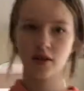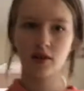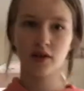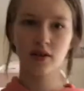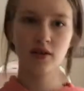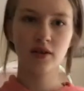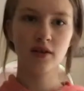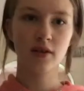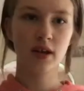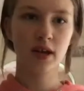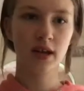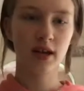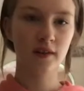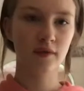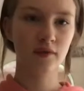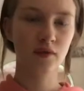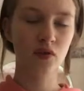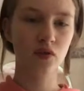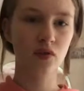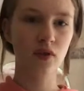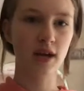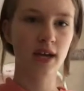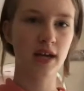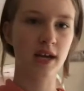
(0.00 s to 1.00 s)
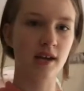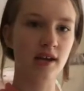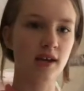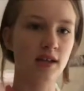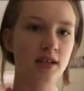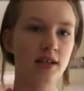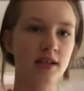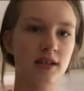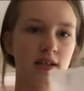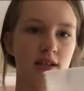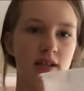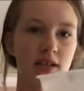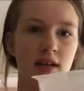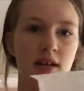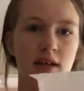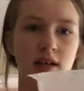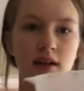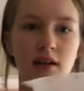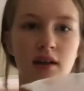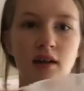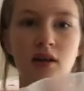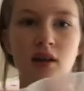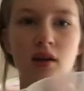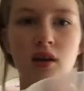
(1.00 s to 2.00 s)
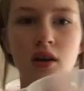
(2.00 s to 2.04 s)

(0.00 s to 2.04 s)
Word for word: now you have your eggs in here.